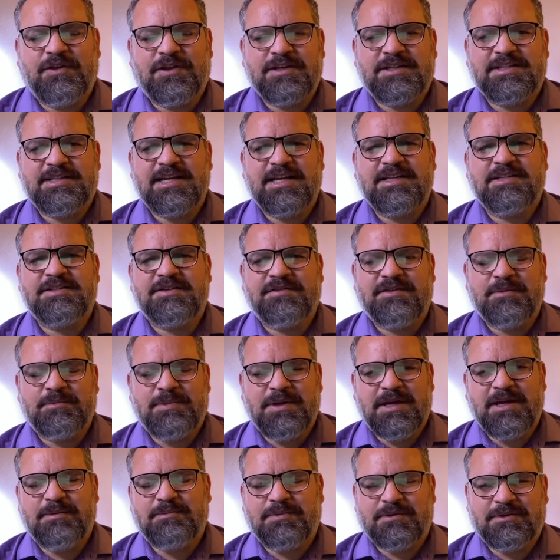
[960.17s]
the sins of the
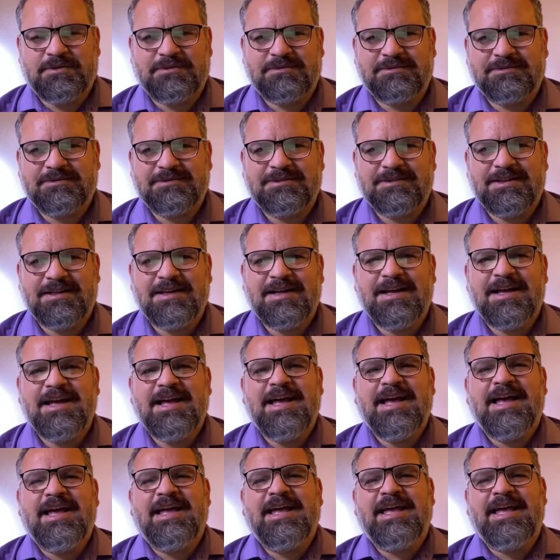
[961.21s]
people.
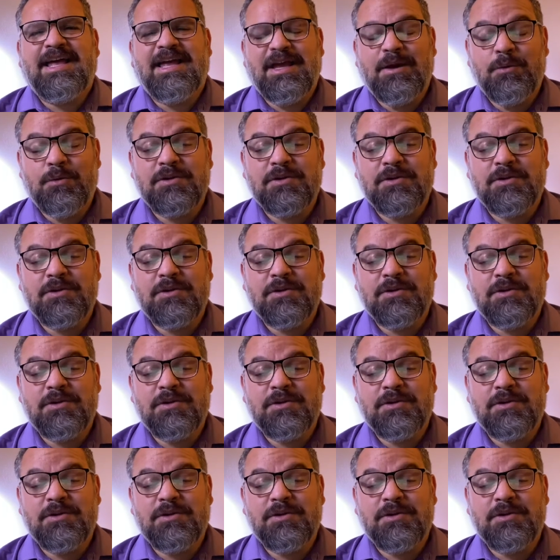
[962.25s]
He